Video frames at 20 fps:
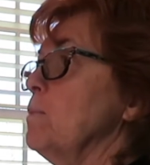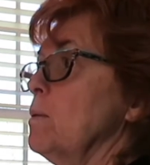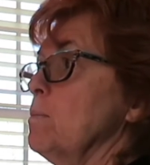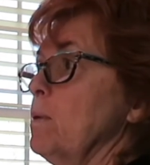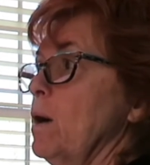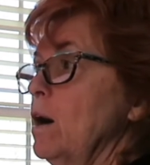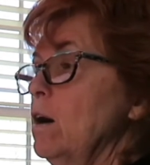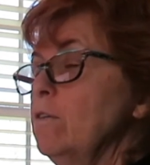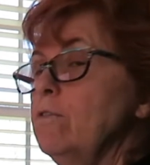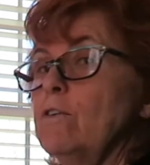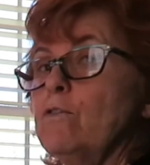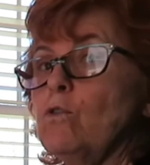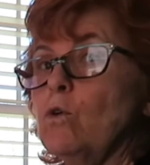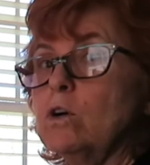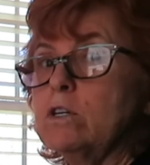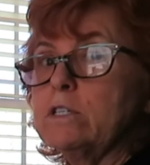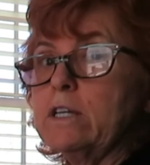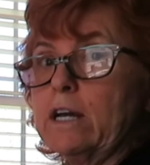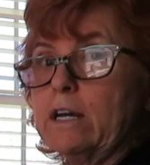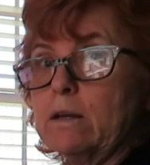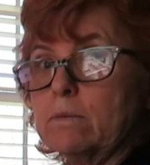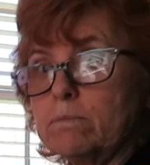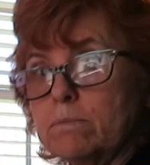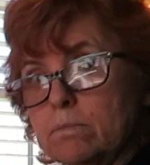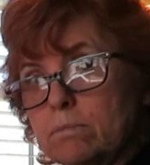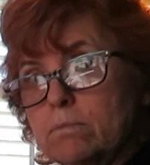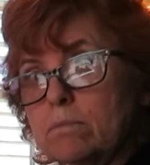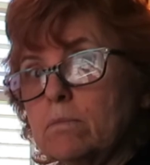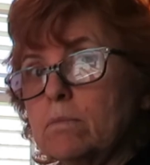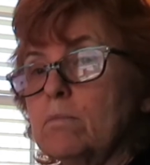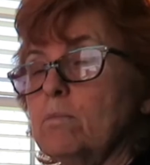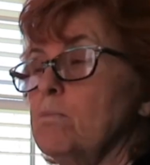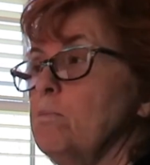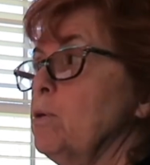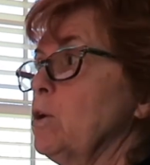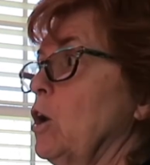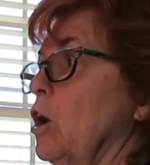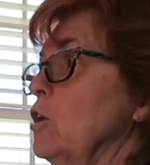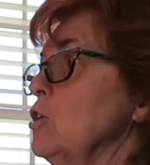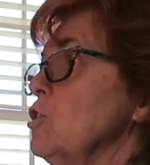above, of course, I
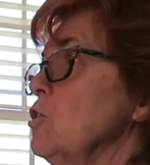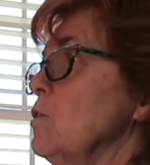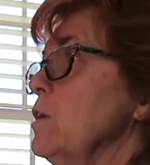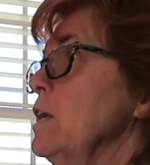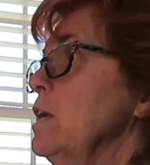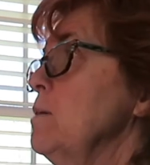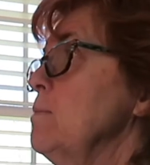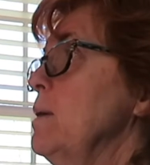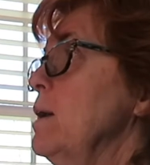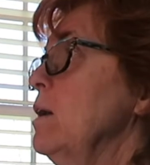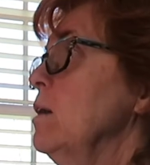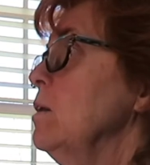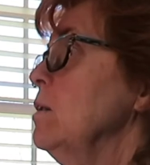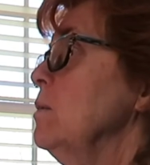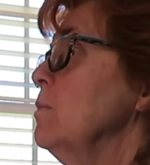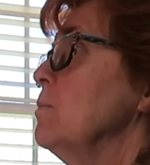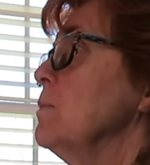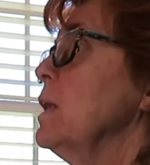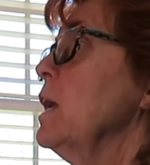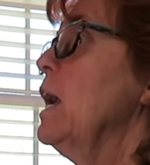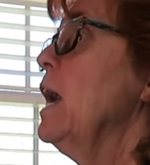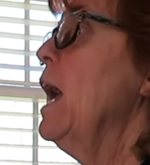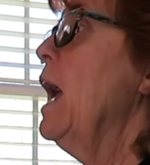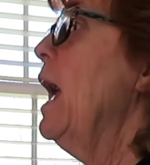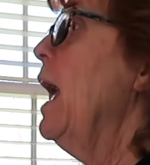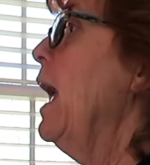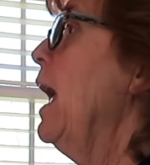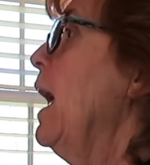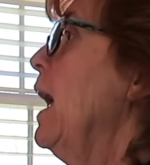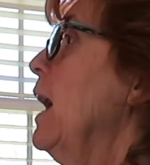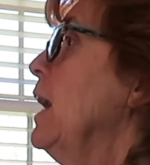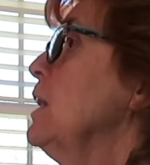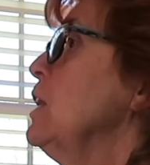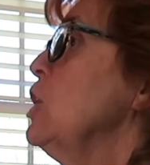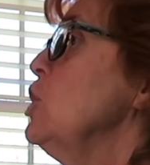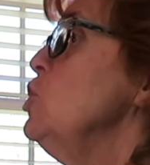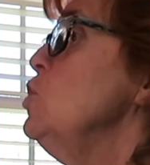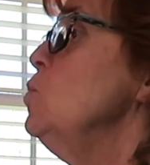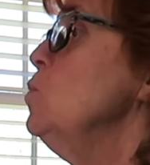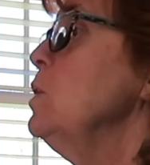put on your email, and
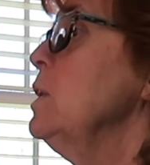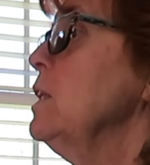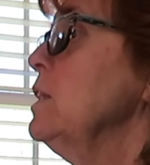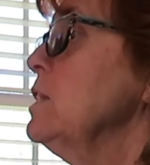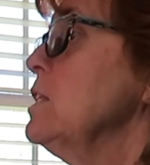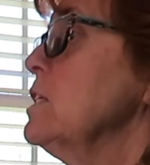you get